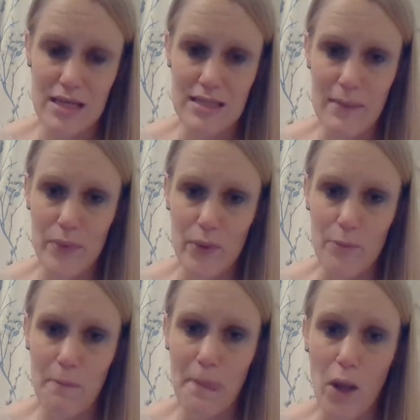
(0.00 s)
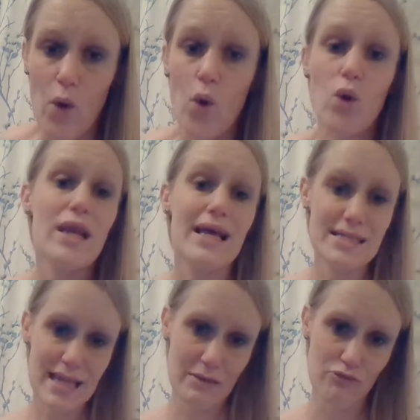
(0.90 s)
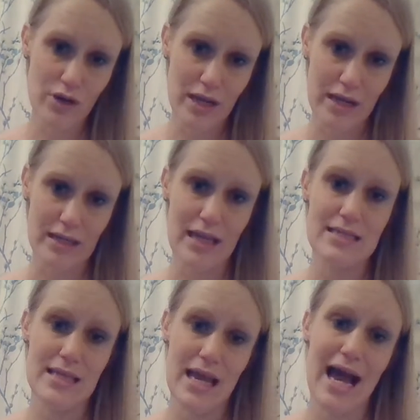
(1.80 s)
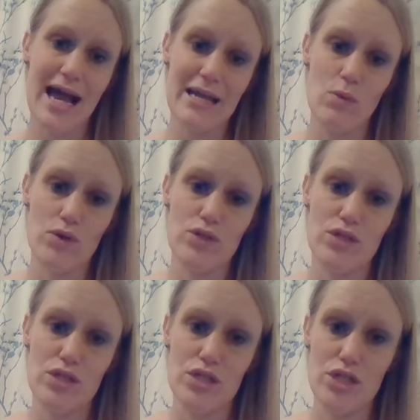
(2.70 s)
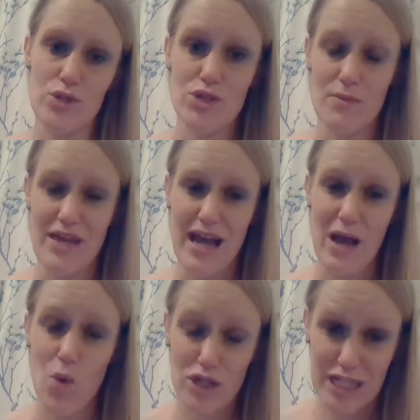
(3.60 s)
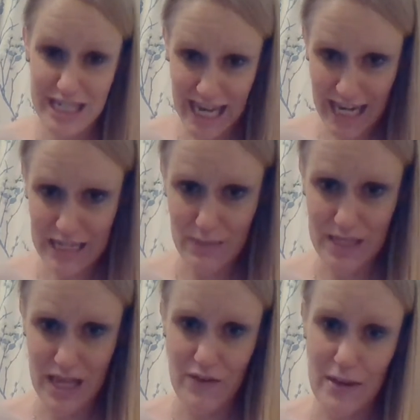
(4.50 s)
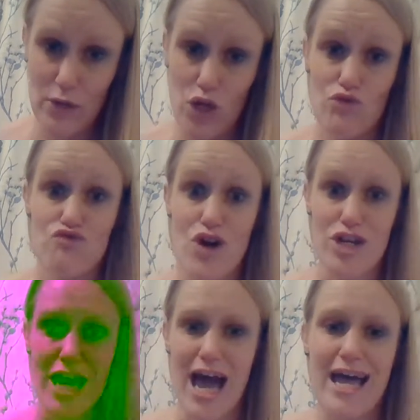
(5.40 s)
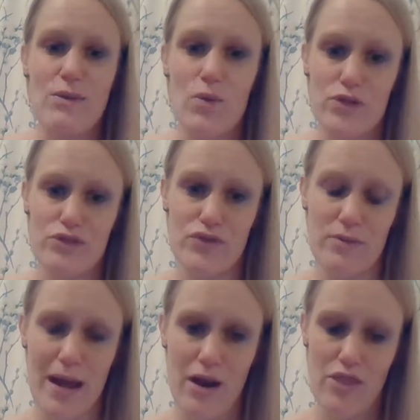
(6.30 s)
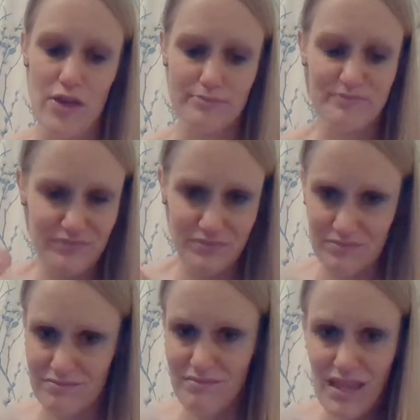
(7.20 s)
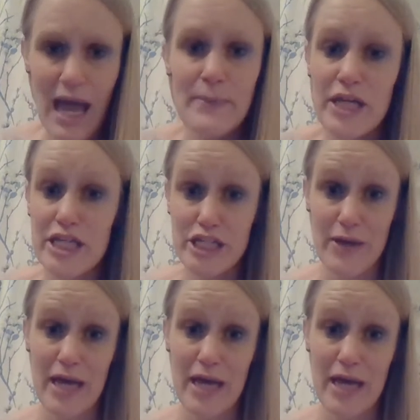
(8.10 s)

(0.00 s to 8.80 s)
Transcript: sometimes the problem in your life might be you. Take a pause and see if the thing that's holding you back,